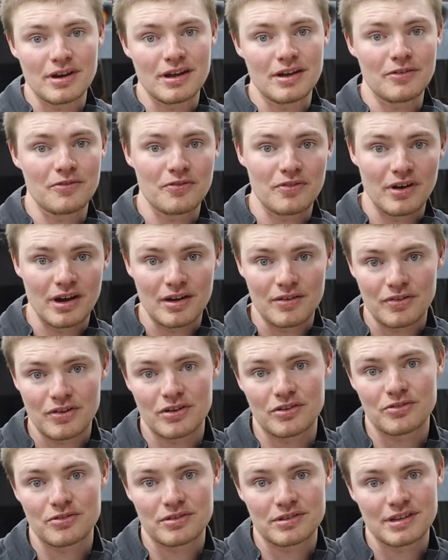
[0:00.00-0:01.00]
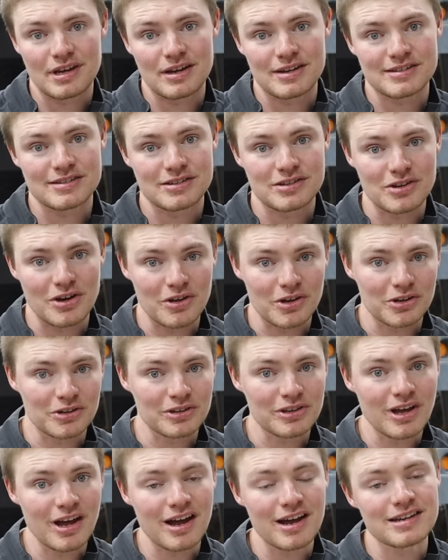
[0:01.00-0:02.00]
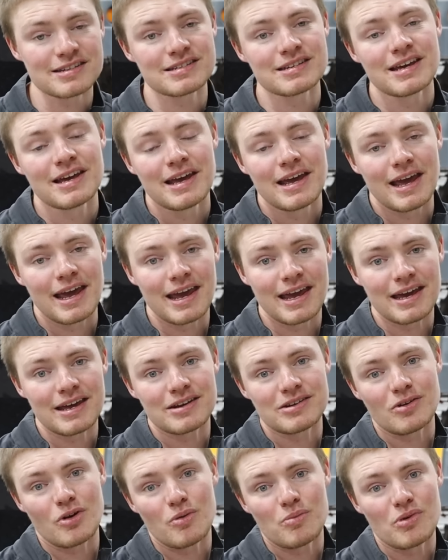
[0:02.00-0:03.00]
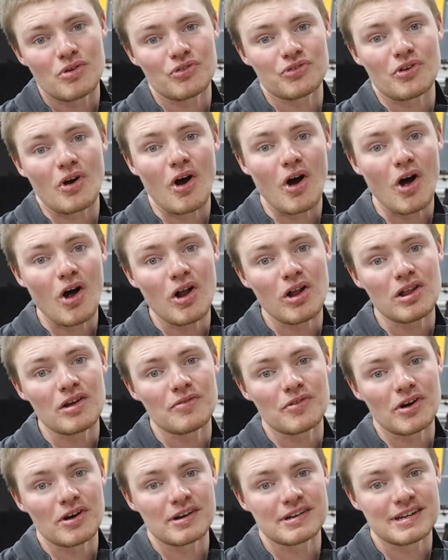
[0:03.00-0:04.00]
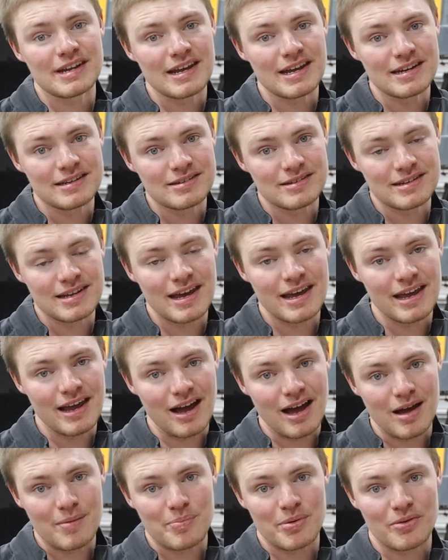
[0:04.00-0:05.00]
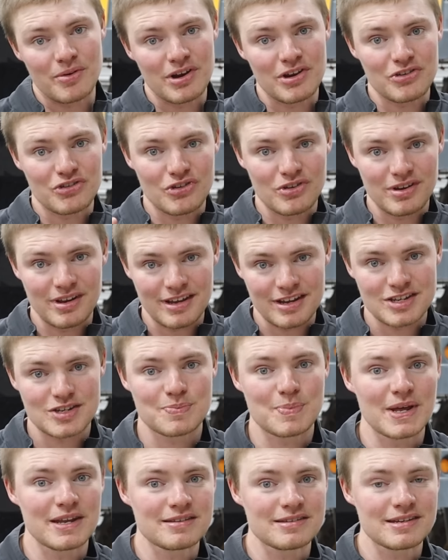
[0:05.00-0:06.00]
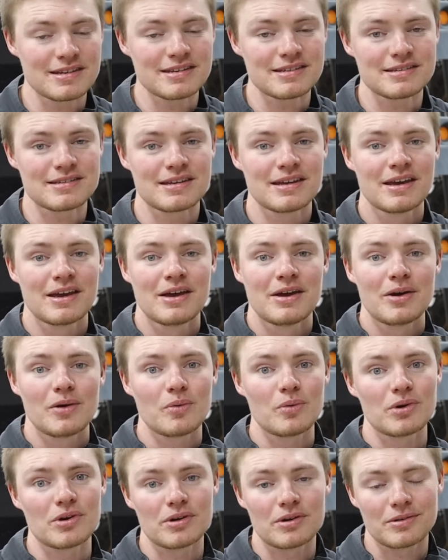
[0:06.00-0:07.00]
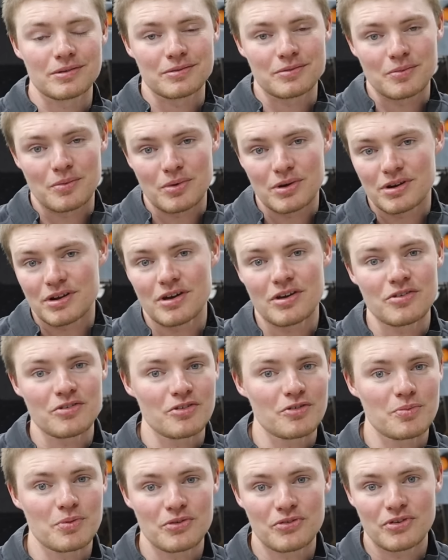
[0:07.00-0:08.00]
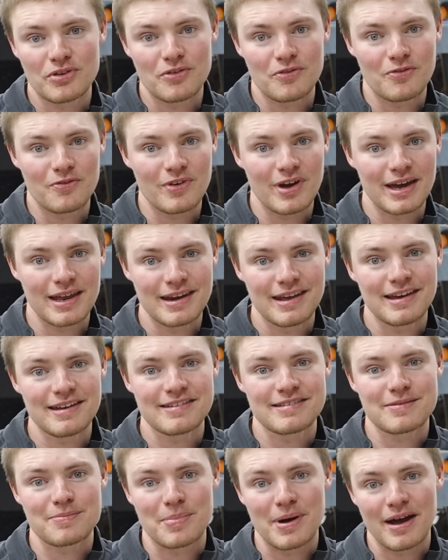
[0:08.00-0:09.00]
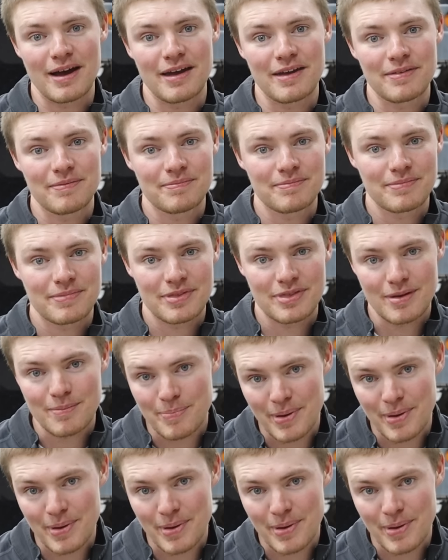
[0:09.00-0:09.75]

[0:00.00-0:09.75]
a $500,000 loss, and almost all of our day-to-day operation expenses were 100% financed by the